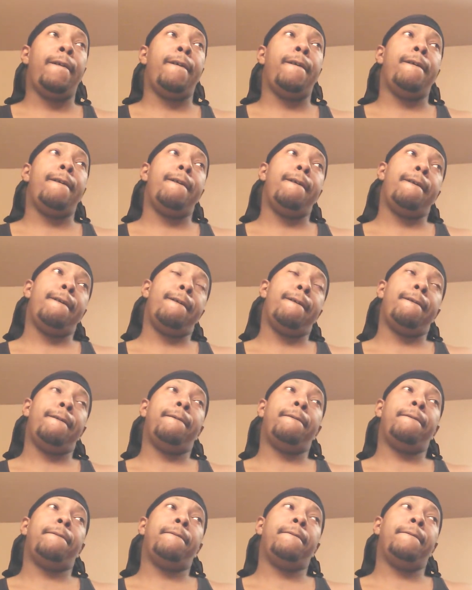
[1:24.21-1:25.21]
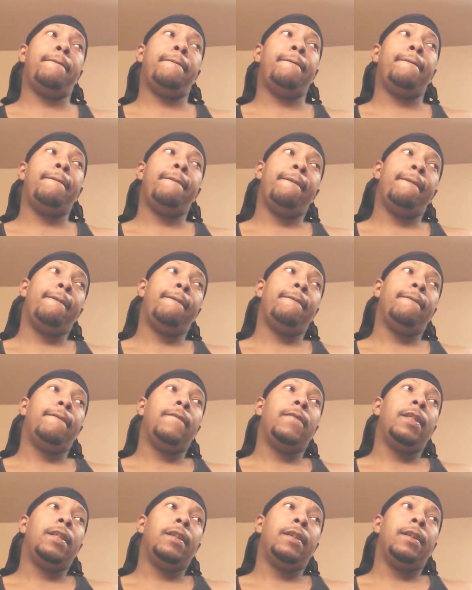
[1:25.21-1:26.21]

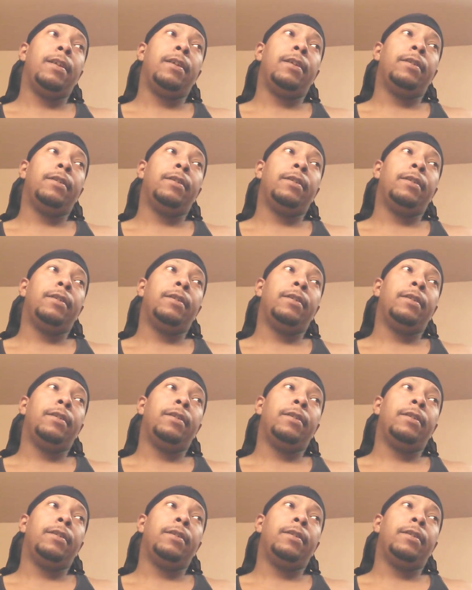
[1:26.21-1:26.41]
No one is speaking in this clip.